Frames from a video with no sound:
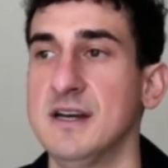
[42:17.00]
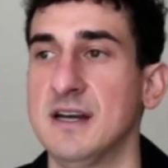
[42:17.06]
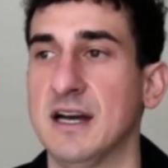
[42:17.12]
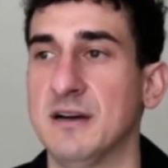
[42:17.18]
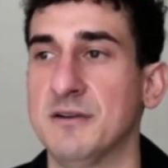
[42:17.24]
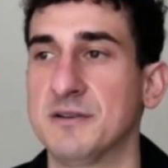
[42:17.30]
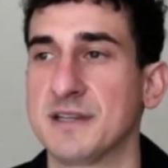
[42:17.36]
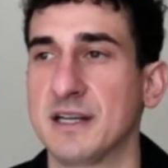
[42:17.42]

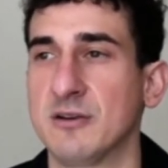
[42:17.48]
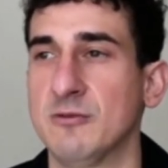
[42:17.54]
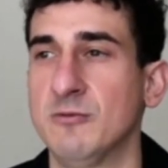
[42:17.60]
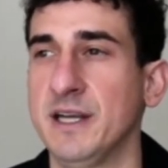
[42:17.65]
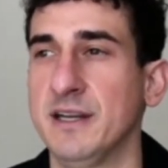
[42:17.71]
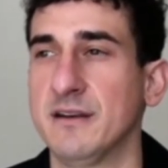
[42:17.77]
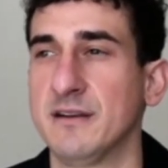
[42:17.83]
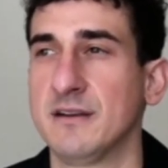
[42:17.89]
I was like,
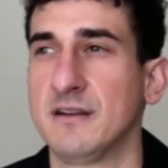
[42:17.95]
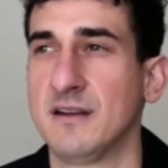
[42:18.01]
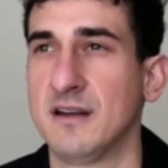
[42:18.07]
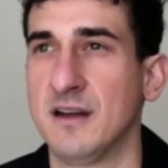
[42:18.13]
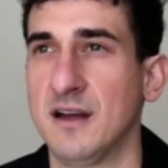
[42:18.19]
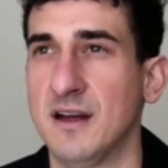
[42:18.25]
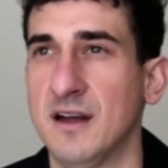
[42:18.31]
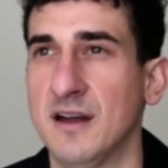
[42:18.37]
wait,
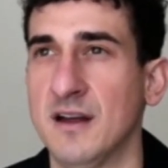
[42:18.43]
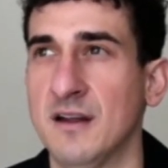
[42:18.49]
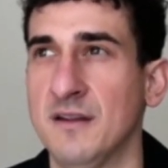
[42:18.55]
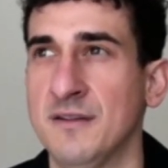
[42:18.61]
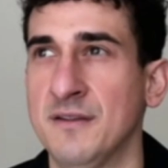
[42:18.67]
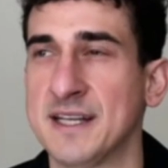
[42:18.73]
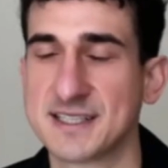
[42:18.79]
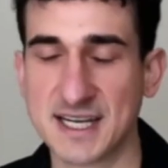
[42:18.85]

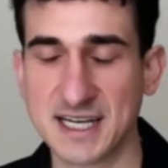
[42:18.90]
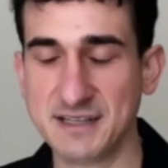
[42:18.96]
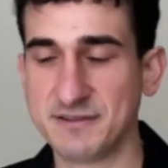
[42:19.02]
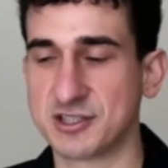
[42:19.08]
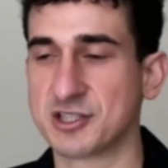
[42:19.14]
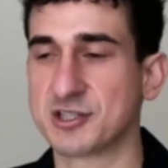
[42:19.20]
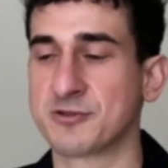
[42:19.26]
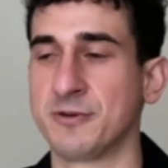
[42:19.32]
Uh, that's kind of
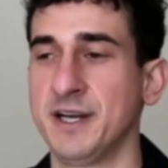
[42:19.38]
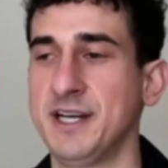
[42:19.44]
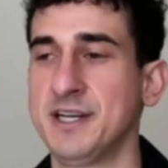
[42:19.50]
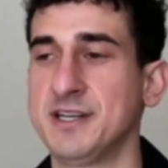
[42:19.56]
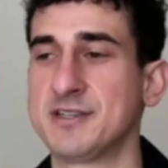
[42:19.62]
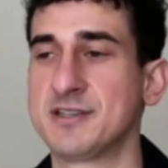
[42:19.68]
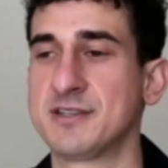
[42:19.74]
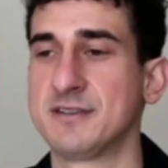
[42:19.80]
a
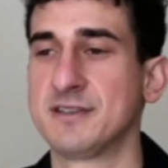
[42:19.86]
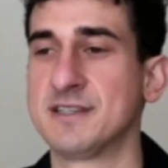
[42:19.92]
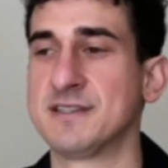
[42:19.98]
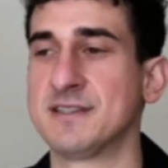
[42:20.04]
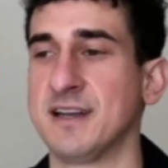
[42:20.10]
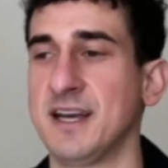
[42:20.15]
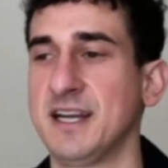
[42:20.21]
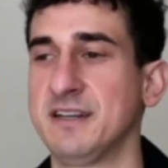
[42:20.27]
strange
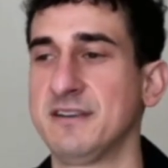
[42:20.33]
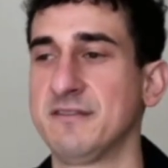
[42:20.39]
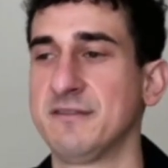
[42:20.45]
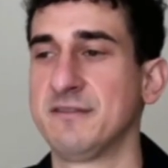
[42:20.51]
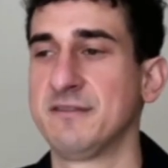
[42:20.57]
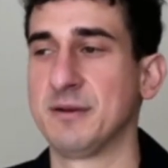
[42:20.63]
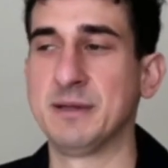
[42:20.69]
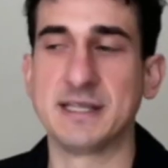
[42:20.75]
design.
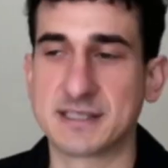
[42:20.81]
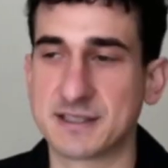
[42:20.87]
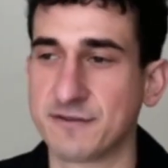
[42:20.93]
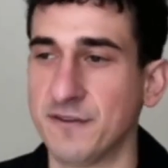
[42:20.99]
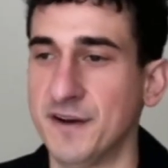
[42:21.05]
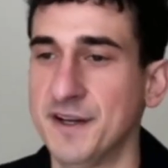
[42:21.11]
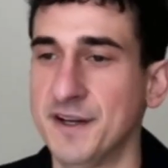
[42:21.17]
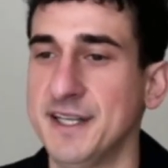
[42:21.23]
I mean, it's
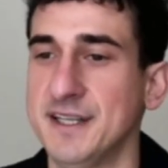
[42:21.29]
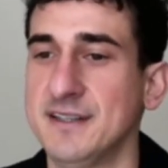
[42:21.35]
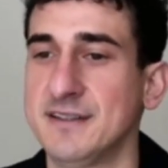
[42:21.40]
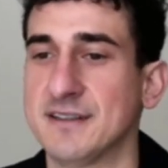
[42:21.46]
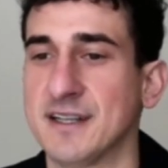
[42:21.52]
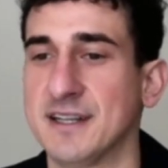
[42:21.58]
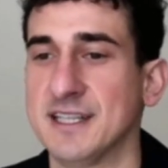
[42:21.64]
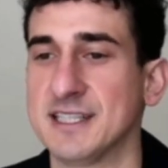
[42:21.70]
funny.
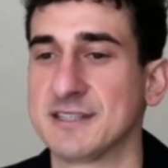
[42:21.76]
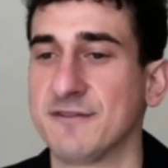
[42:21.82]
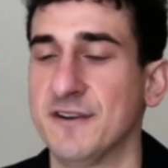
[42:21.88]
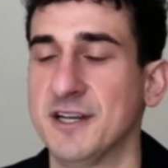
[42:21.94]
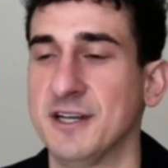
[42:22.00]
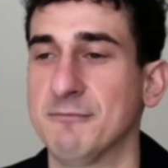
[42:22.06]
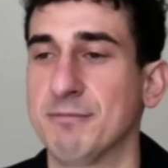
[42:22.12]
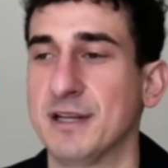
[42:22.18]
I think it's
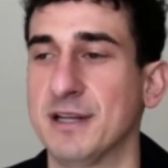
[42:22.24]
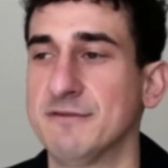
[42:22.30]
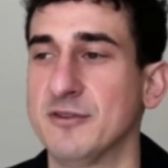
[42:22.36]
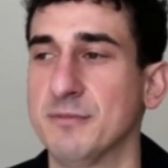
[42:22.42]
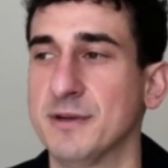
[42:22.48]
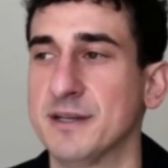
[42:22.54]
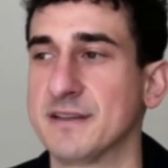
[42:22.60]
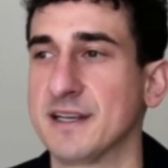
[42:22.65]
fun and
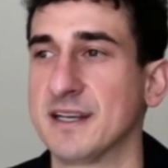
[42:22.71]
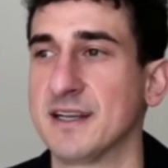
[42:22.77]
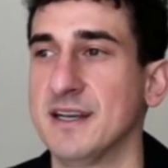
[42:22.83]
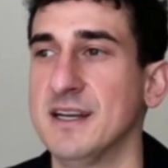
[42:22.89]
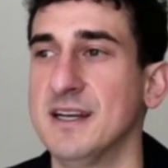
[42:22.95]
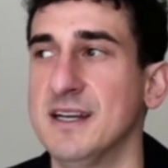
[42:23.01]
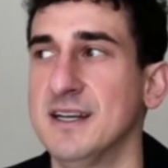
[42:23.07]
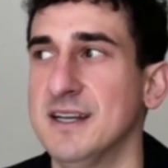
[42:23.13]
playful, but it like,
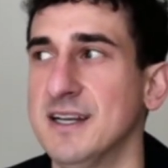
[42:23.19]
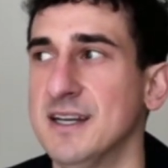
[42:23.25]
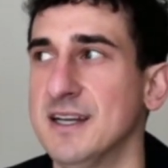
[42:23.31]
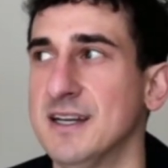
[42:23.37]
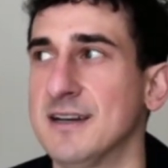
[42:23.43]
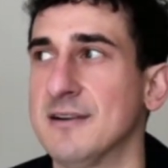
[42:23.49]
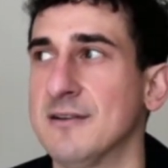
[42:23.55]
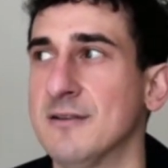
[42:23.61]

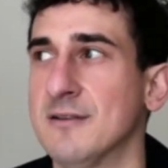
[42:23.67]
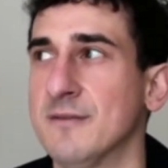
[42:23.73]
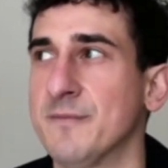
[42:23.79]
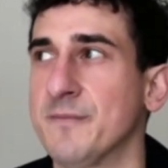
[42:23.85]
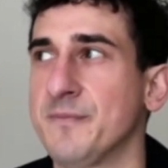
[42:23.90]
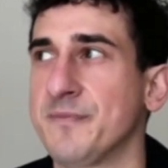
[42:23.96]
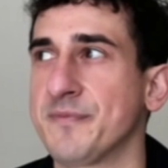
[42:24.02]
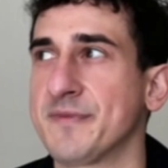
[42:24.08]

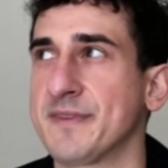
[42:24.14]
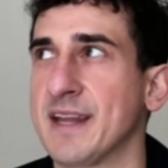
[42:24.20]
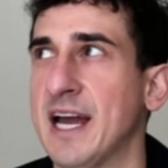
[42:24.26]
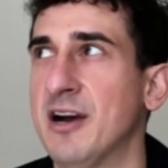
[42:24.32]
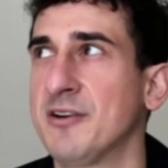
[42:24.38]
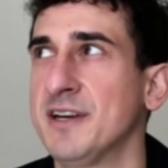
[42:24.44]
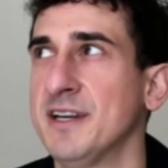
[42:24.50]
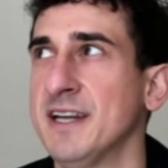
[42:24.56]

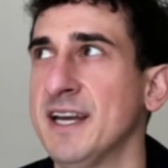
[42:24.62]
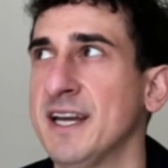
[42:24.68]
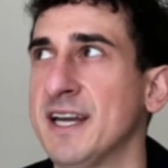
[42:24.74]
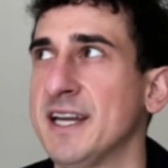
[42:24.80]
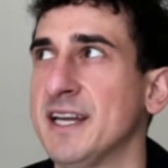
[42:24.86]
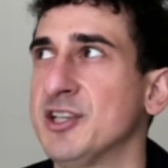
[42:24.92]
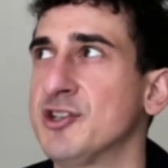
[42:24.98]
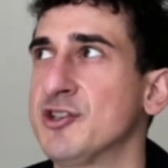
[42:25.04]
how can
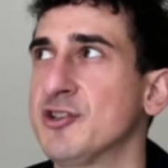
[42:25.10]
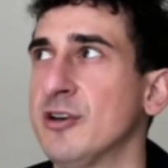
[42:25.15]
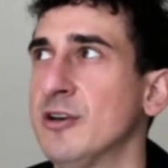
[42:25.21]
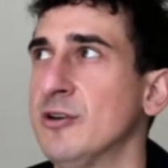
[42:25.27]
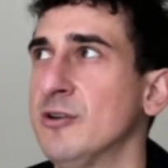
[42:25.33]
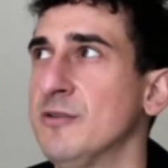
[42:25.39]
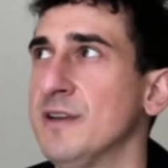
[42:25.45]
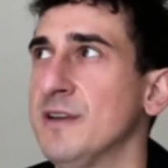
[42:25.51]
I
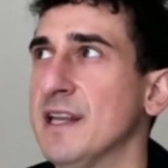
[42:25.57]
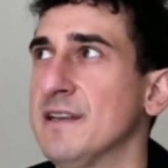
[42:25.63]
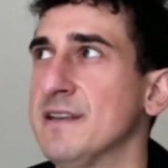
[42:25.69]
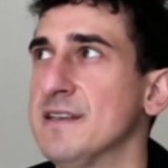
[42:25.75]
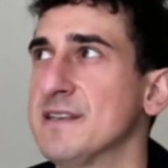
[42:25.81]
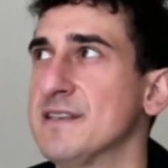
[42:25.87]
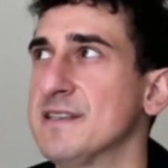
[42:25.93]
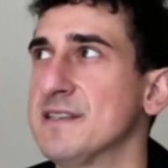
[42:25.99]
show that
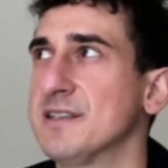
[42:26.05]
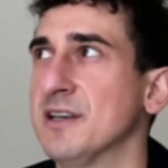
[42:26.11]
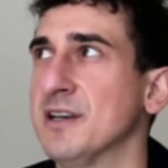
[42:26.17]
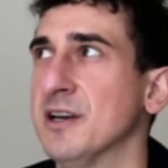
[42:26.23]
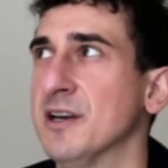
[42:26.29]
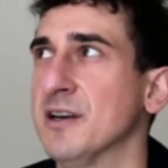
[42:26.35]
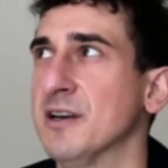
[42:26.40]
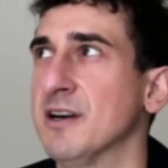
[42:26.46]
this is
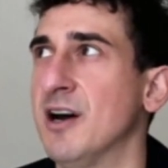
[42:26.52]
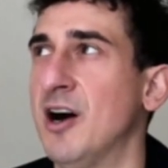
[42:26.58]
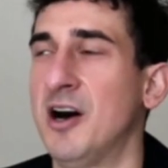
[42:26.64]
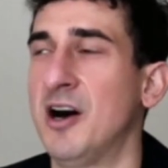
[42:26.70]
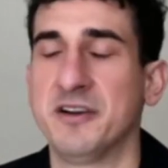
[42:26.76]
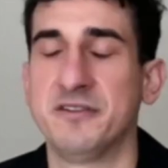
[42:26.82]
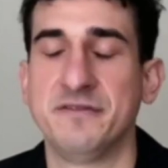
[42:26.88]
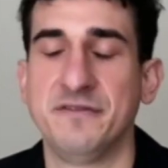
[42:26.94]
a
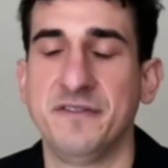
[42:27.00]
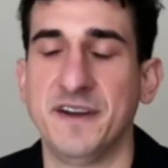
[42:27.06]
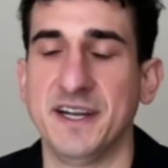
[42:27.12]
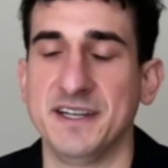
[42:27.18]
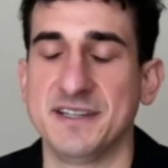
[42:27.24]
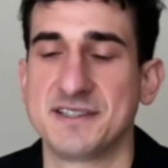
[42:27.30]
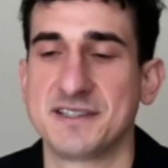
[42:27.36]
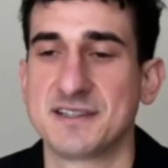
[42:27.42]
odd
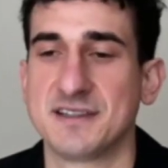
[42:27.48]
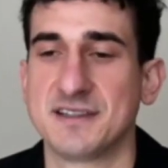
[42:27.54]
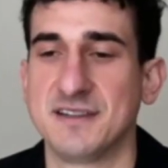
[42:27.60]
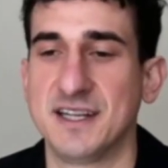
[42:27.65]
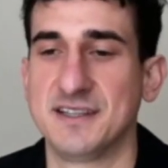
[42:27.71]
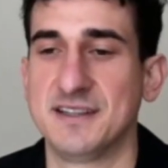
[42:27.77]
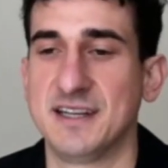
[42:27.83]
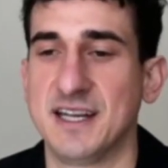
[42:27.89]
face
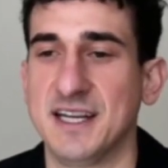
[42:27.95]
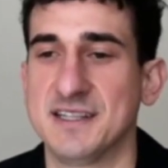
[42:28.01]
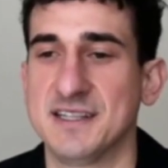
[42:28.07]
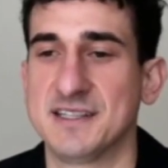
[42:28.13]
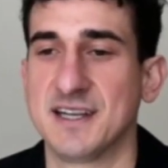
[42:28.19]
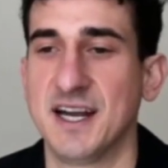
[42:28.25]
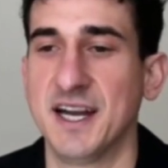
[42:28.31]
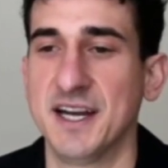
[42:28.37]
that they
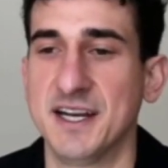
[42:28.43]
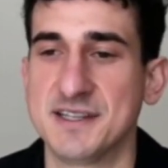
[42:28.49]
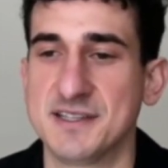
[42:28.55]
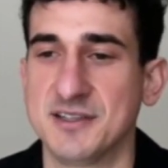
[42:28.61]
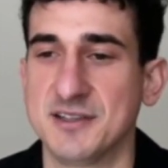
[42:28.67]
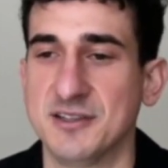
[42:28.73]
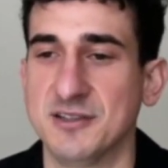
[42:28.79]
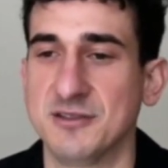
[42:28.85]

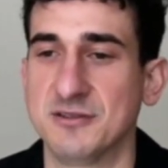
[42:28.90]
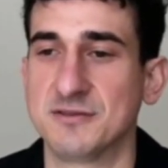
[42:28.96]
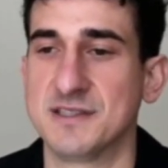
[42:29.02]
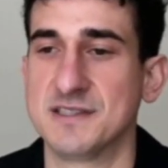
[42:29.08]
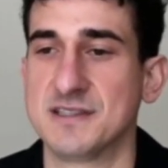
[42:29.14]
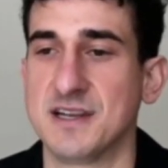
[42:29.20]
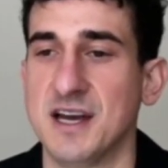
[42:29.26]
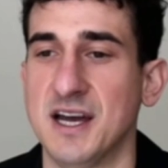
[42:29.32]
decided to
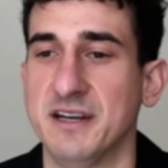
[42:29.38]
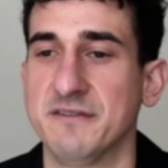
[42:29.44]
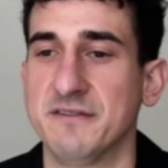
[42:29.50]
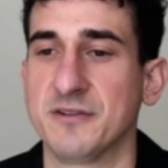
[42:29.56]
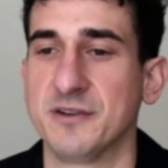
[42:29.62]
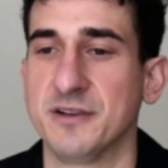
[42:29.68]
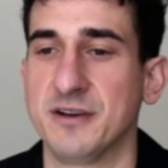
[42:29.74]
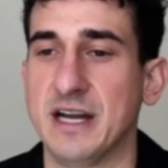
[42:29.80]
design
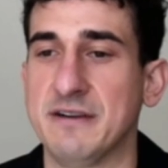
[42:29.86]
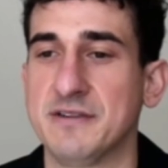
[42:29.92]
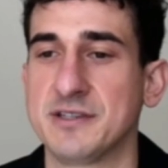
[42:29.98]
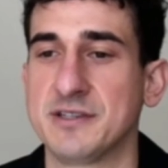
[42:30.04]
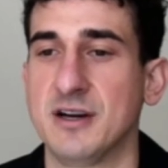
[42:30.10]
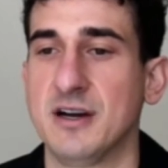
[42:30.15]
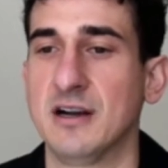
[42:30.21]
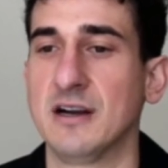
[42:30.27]
for their
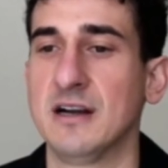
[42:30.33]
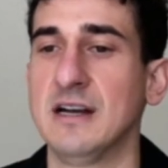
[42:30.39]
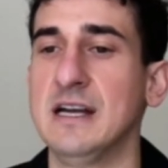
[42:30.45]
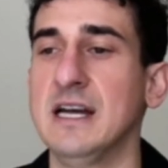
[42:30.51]
avatar?